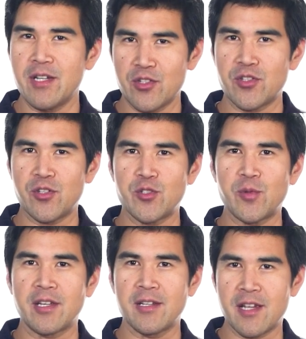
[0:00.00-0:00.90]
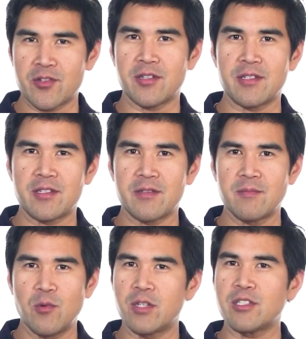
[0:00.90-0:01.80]
issues with connections,
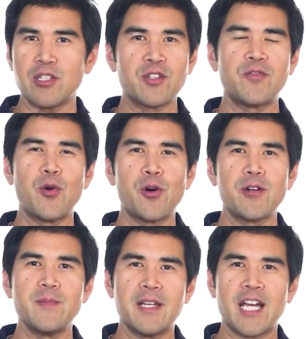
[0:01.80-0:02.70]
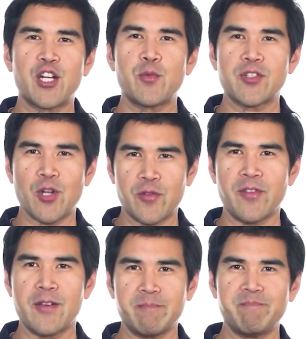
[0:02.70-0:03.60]
what to look for, and how to resolve them.